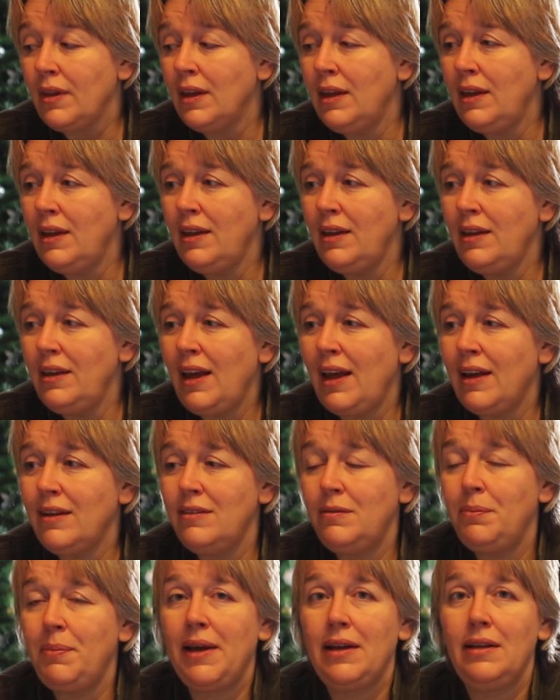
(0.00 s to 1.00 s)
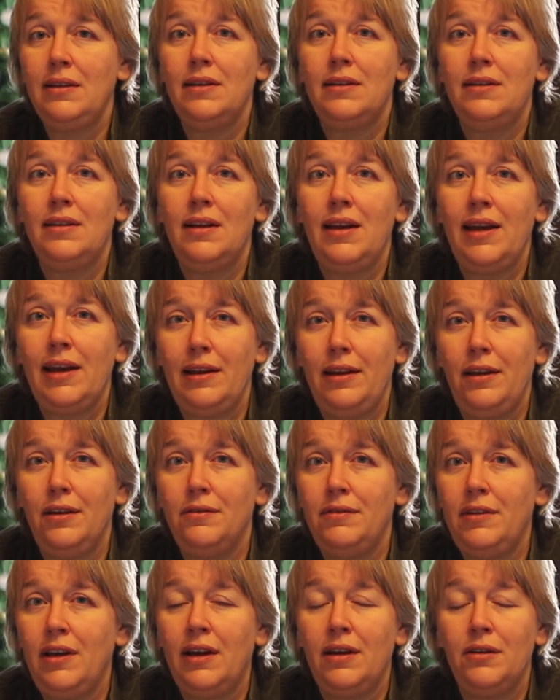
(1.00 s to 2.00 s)
expected the lady
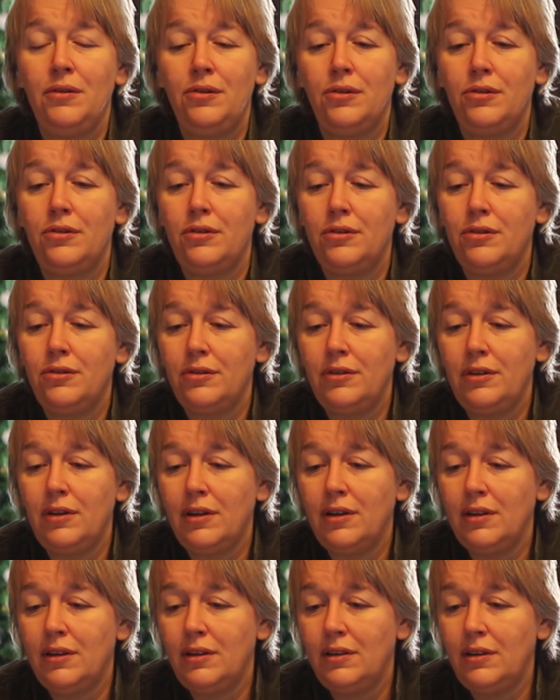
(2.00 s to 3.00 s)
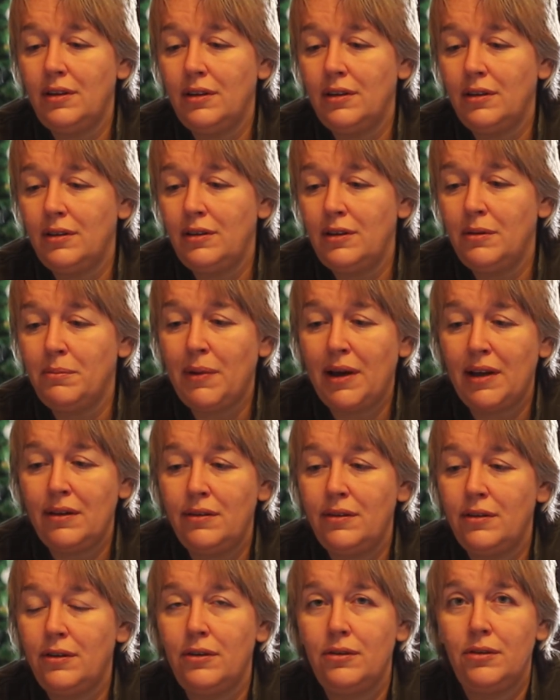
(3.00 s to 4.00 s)
of the house or the
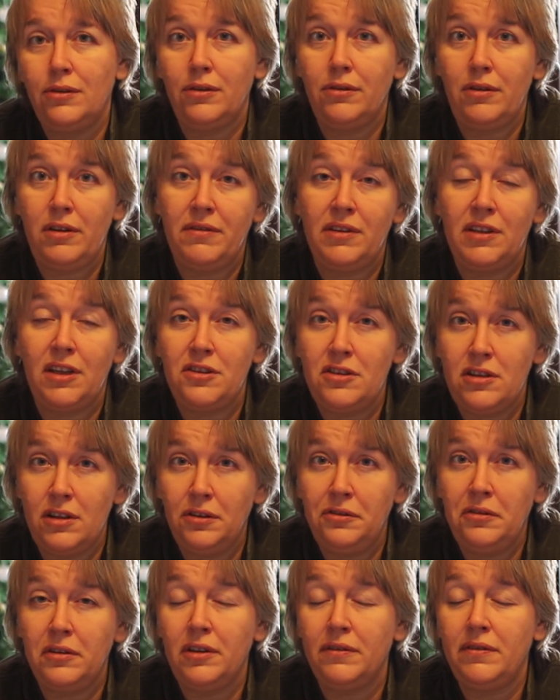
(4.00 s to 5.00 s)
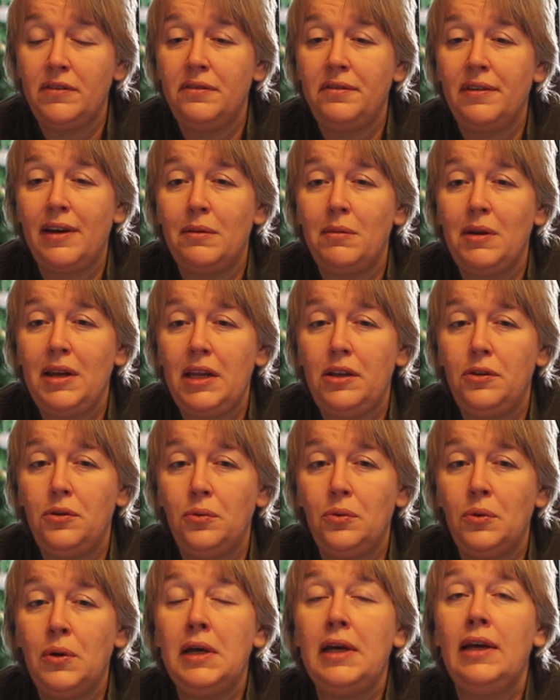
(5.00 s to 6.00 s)
master or even the children of the family
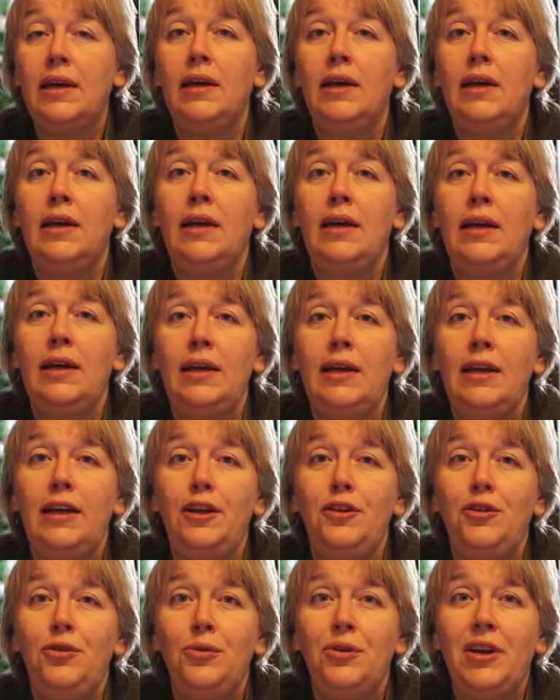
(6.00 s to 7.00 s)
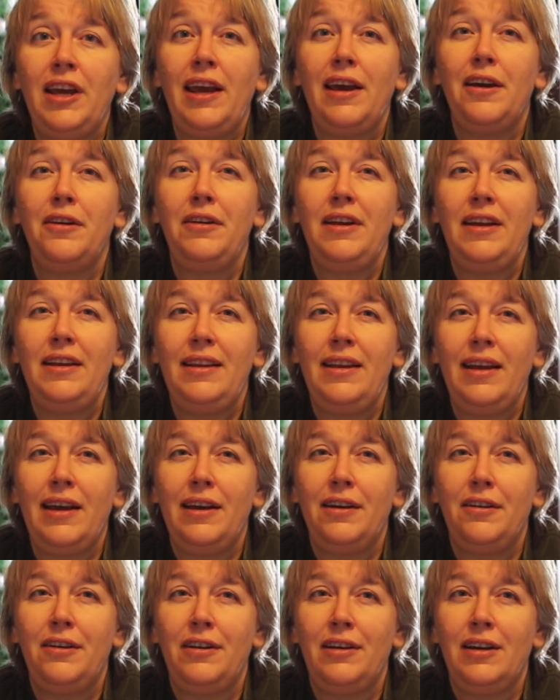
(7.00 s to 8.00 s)
to carry
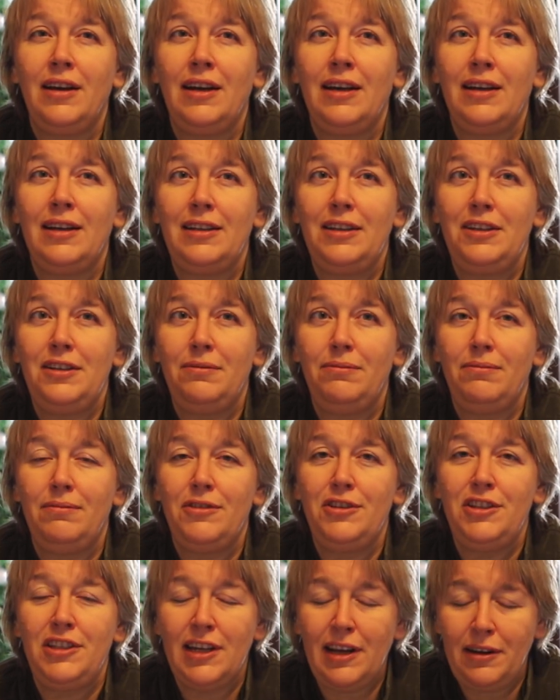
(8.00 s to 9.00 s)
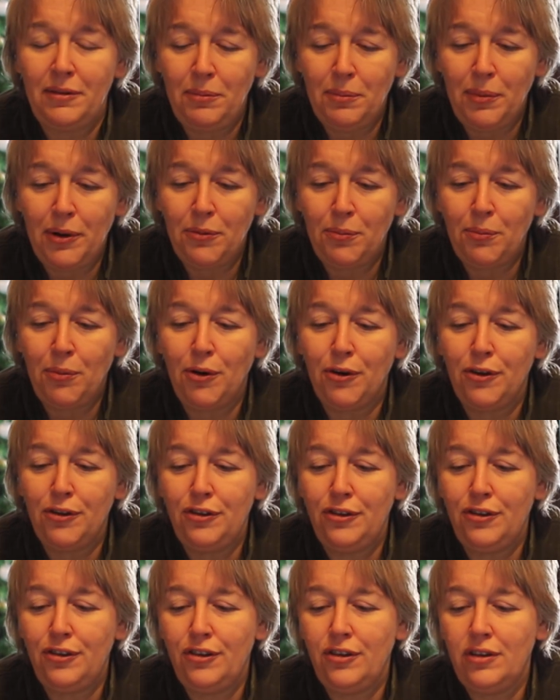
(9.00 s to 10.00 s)
their chamber
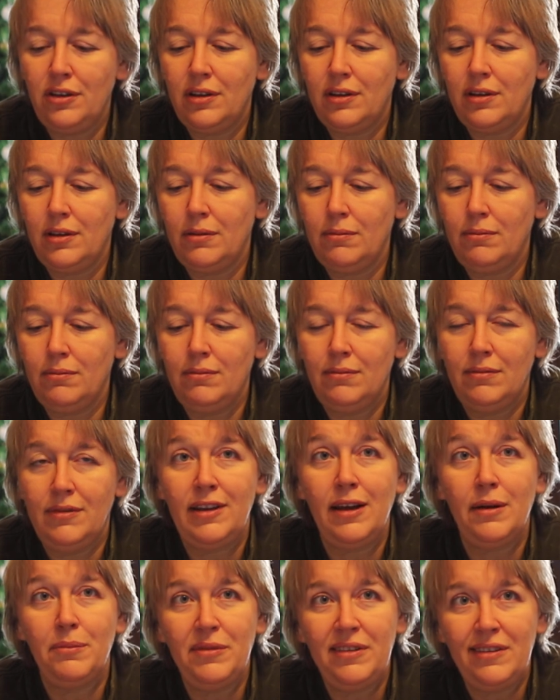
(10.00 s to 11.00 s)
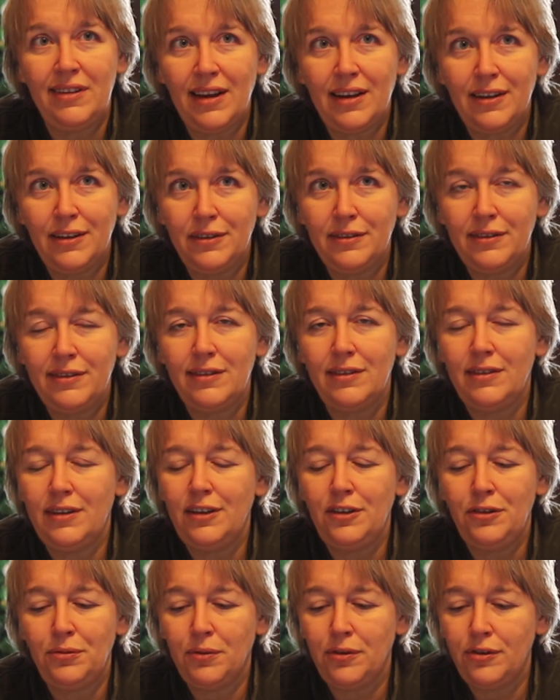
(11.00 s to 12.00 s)
pots themselves.
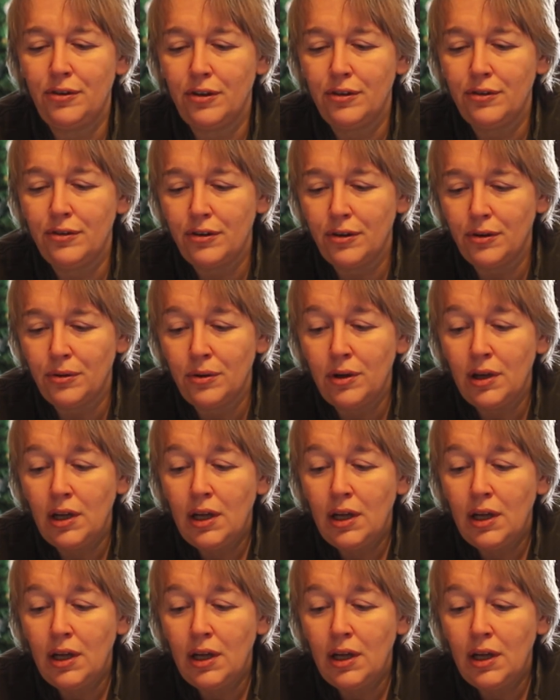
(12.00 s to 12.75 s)
This was also